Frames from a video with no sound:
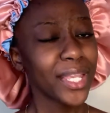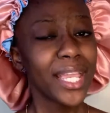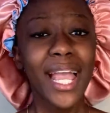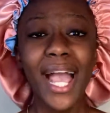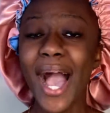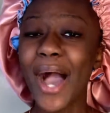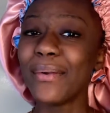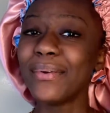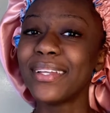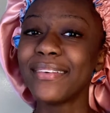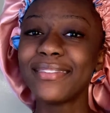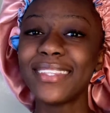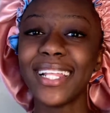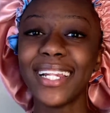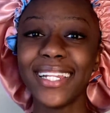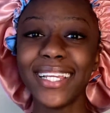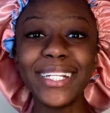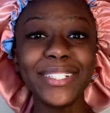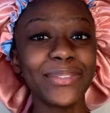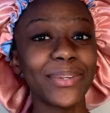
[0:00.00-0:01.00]
I'll leave the
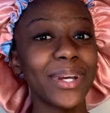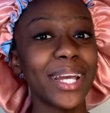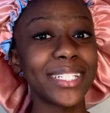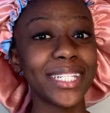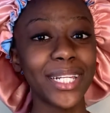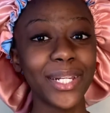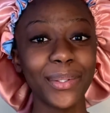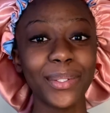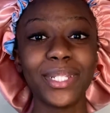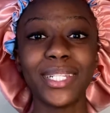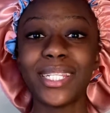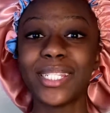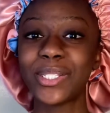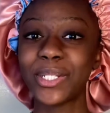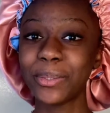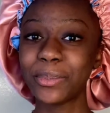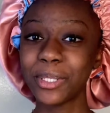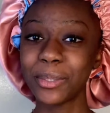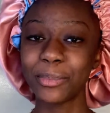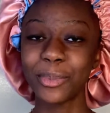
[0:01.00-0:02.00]
link to her channel in the
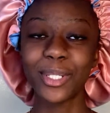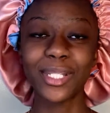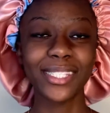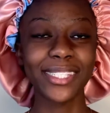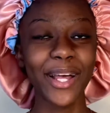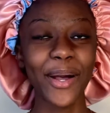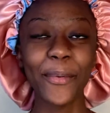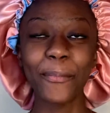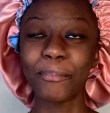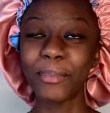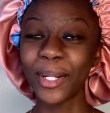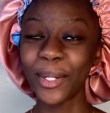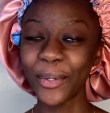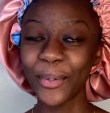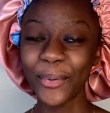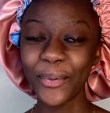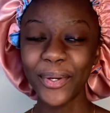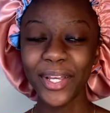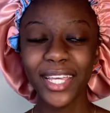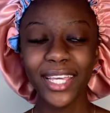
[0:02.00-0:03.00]
description box down below.